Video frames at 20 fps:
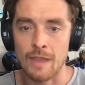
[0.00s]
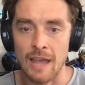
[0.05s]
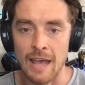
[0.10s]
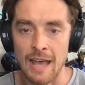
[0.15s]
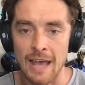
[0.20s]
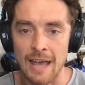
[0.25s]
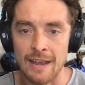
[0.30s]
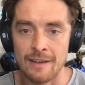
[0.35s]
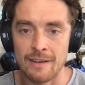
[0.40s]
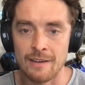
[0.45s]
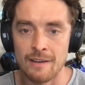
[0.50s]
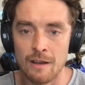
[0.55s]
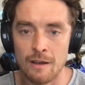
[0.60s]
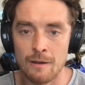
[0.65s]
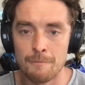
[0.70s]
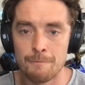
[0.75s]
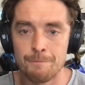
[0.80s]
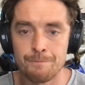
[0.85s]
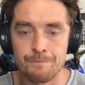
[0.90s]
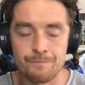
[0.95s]

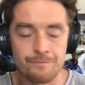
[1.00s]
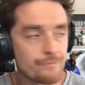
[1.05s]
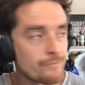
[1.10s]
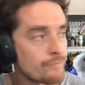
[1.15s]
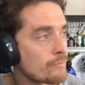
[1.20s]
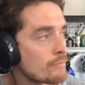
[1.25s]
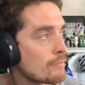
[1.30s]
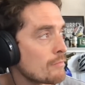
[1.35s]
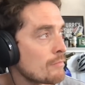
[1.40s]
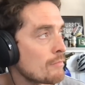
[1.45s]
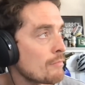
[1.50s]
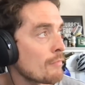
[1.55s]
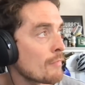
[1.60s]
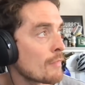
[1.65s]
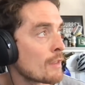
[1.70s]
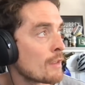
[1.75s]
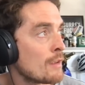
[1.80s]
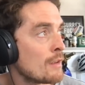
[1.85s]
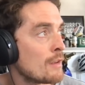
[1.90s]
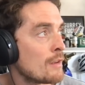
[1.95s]
And
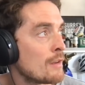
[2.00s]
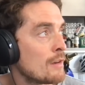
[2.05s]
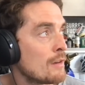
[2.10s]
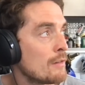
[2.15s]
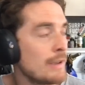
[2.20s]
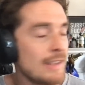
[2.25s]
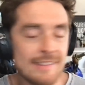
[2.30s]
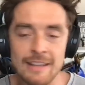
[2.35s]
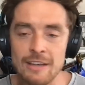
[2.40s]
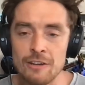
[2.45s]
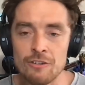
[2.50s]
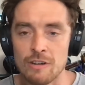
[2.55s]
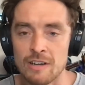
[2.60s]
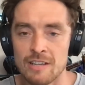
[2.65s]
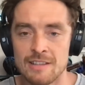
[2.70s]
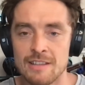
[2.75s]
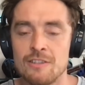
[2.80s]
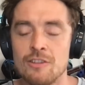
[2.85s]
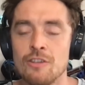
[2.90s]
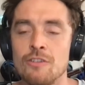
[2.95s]
it's
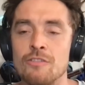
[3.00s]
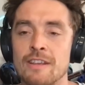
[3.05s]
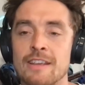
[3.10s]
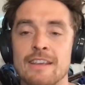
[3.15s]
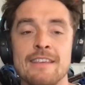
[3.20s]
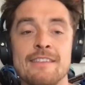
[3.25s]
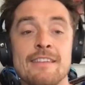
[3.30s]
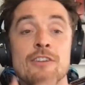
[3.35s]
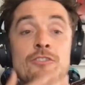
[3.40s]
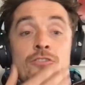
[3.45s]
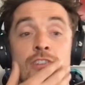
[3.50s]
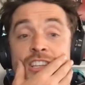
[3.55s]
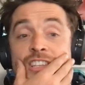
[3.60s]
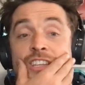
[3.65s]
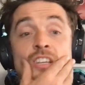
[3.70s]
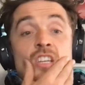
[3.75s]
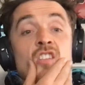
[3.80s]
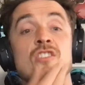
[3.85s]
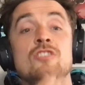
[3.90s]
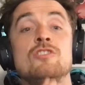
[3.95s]
interesting, dude. It is interesting
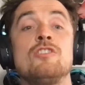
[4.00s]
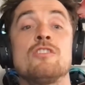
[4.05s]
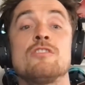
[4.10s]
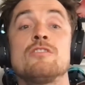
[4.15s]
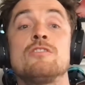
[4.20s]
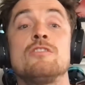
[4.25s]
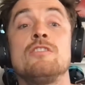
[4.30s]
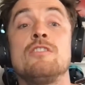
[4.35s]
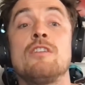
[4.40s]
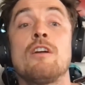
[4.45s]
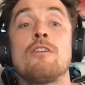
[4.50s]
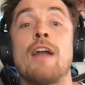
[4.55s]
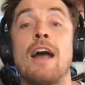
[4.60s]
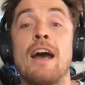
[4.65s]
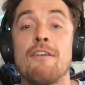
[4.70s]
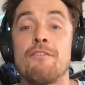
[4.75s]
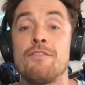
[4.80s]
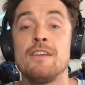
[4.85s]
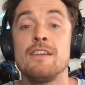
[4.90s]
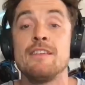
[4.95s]
because you don't
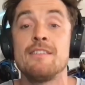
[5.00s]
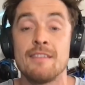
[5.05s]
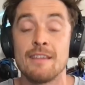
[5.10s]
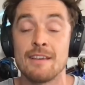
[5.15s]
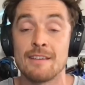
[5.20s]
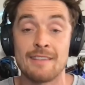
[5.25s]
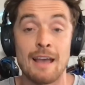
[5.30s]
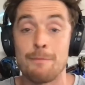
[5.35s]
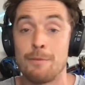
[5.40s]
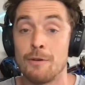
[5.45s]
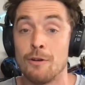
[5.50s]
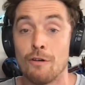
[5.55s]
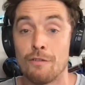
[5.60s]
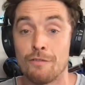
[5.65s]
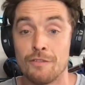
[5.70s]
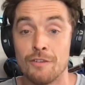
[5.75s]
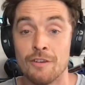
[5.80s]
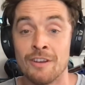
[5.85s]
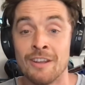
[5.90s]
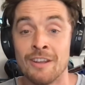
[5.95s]
have these things happen
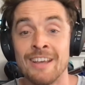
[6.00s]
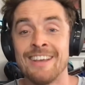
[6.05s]
often.